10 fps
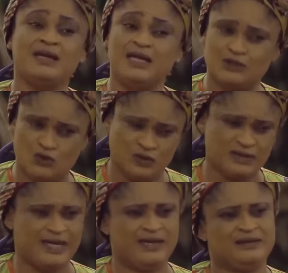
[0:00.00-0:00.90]
let's
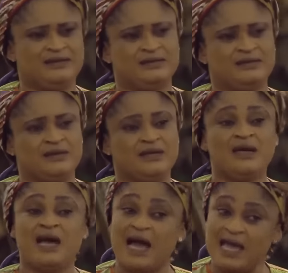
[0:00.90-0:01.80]
go there.
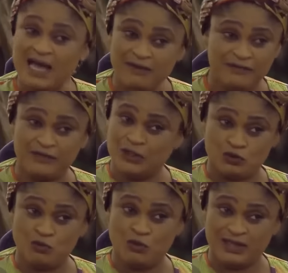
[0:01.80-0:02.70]
I have
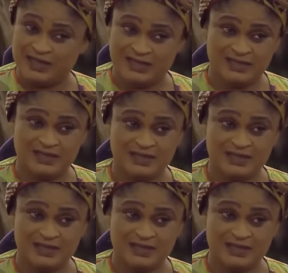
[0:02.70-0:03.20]
little money